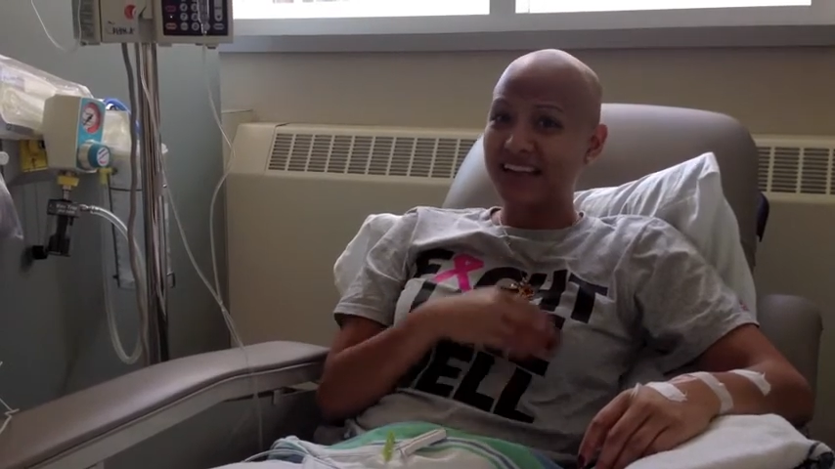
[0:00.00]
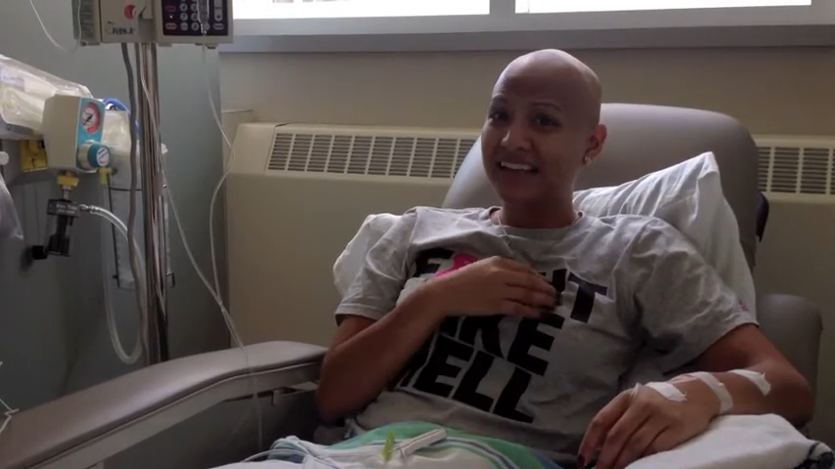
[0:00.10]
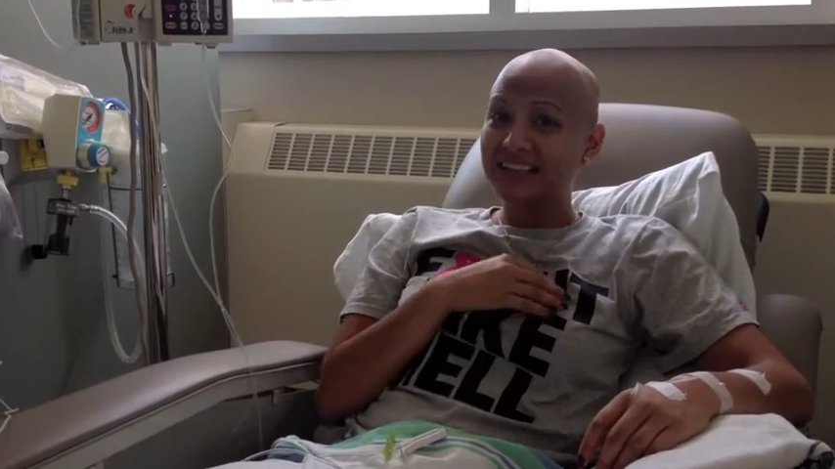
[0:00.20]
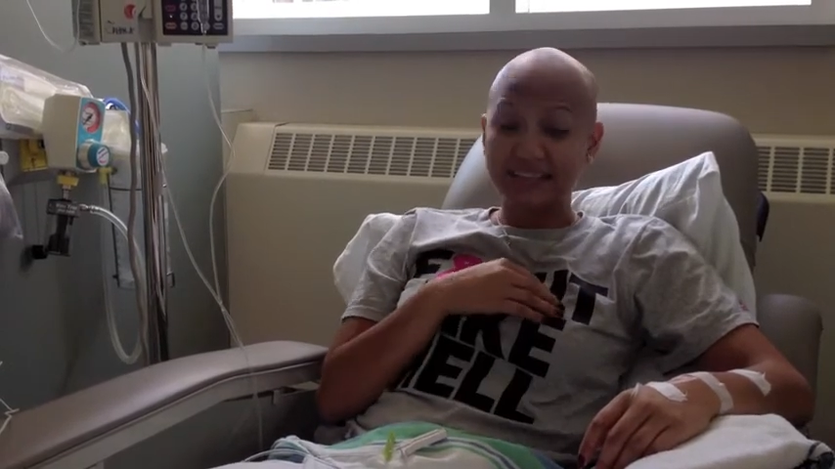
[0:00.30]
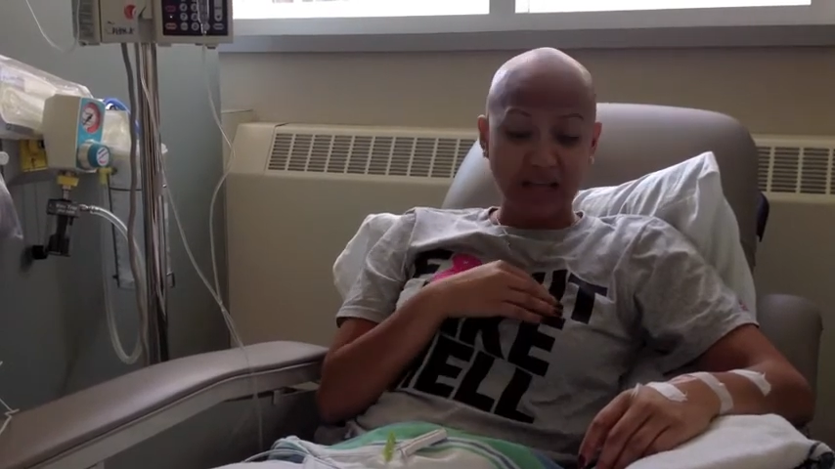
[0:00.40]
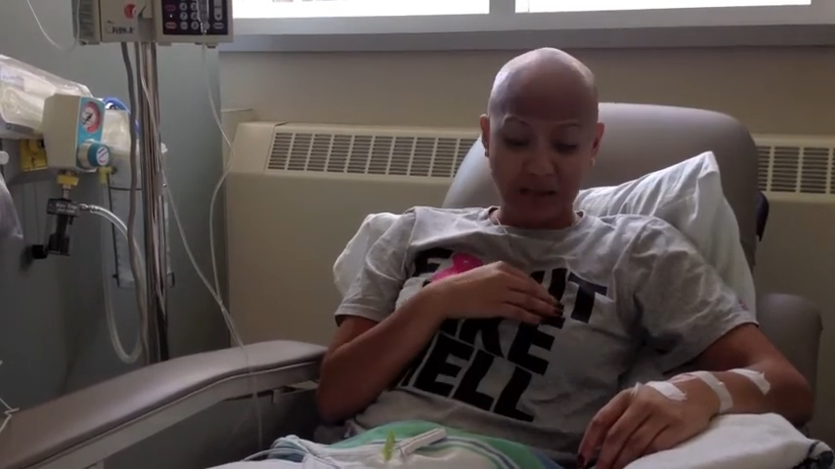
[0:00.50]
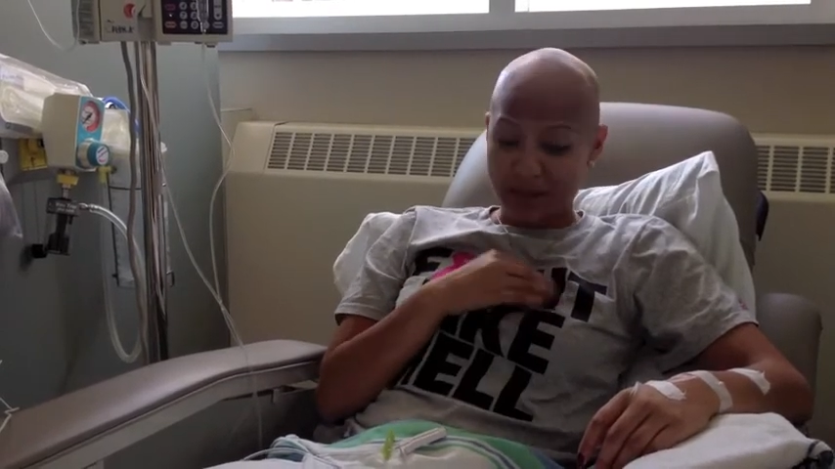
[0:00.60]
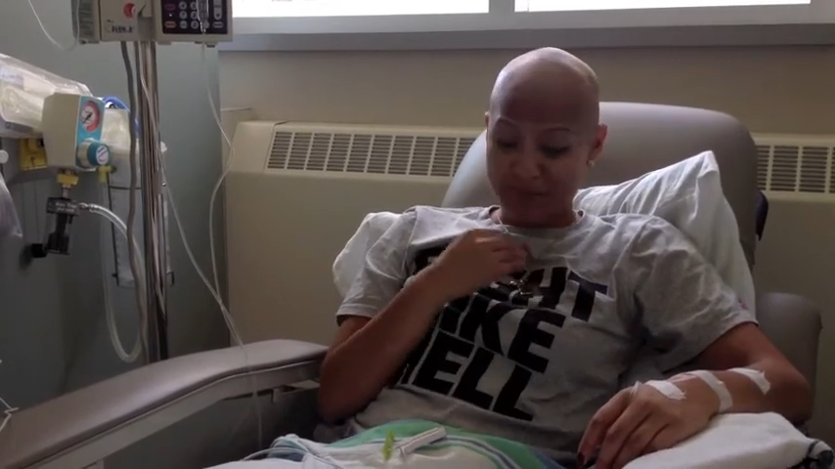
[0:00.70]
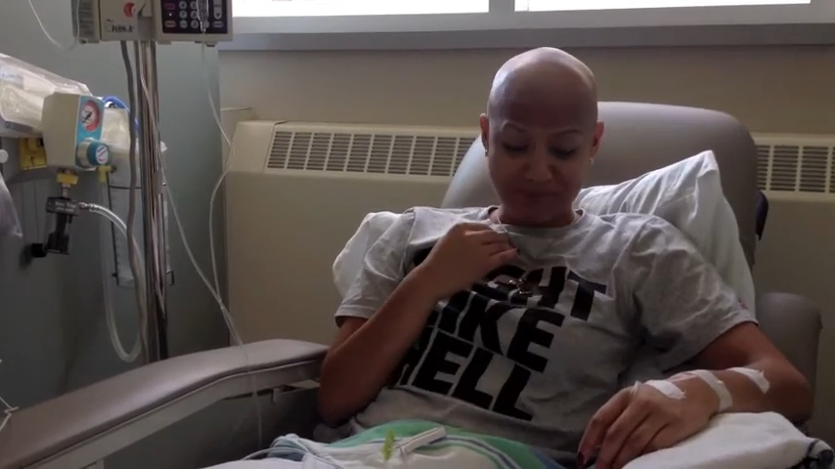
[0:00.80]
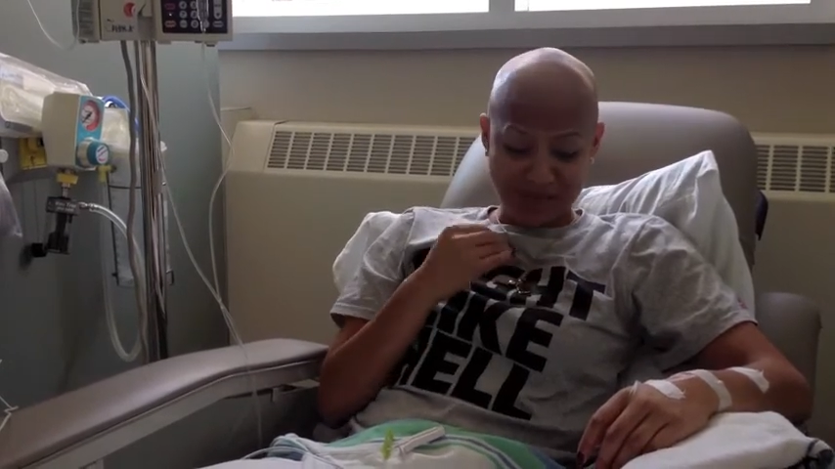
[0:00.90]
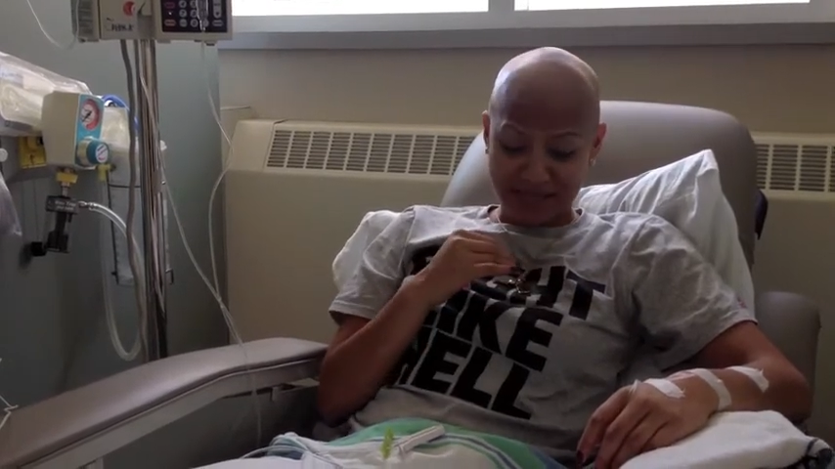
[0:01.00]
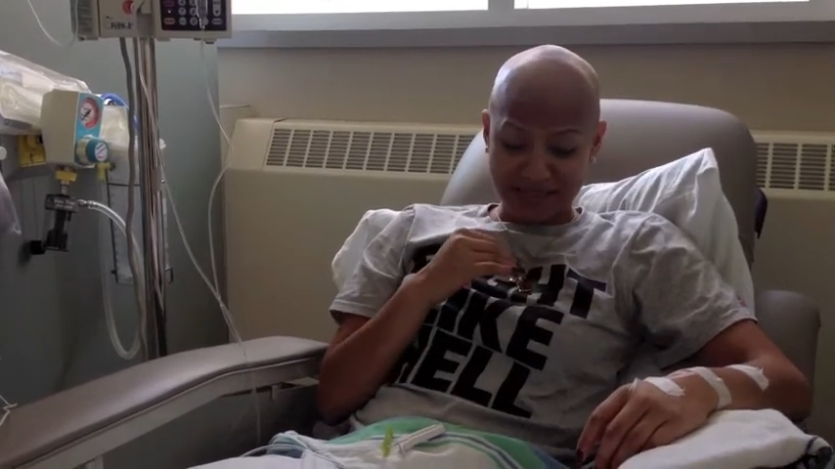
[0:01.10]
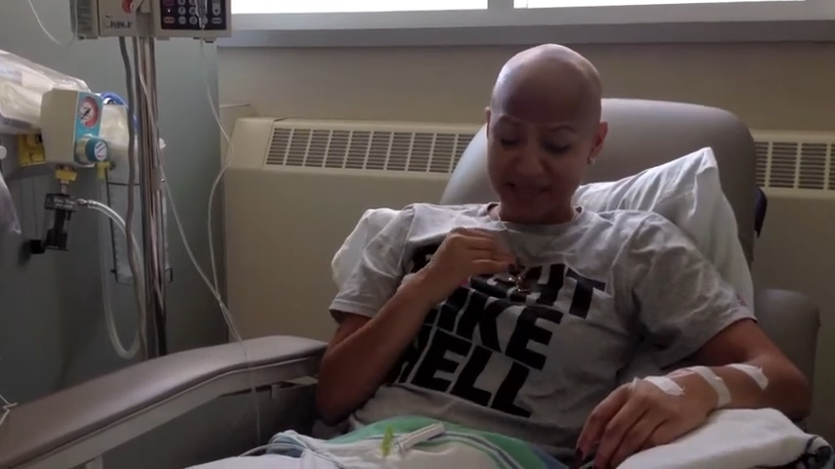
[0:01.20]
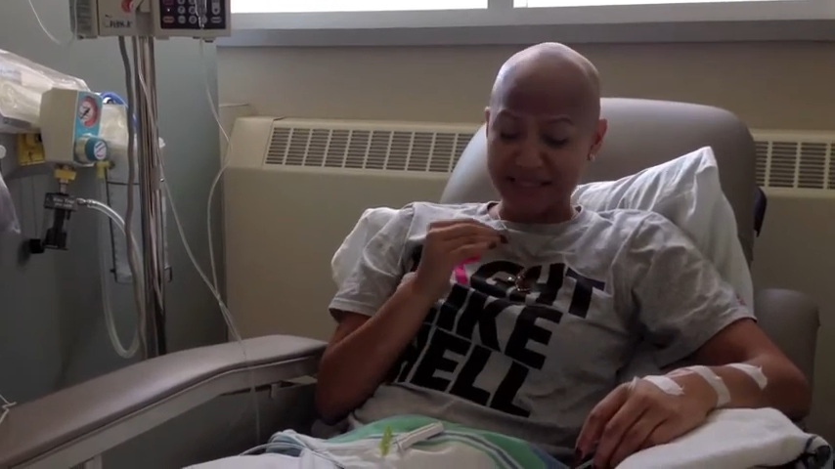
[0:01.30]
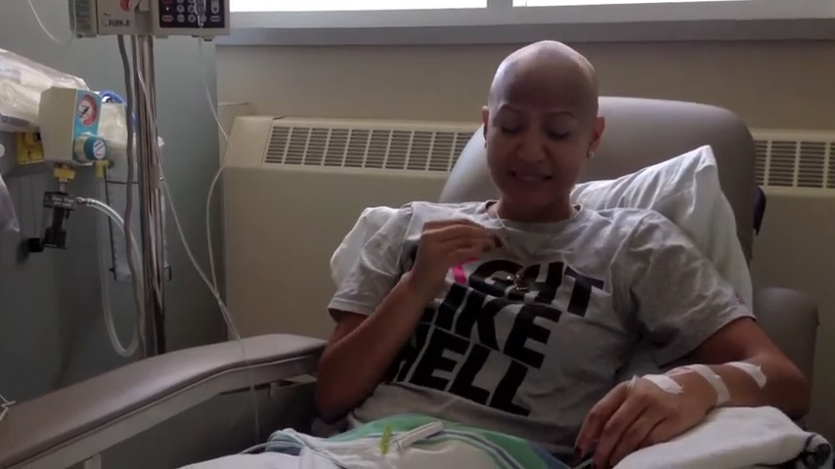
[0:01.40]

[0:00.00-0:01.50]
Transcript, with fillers: It means this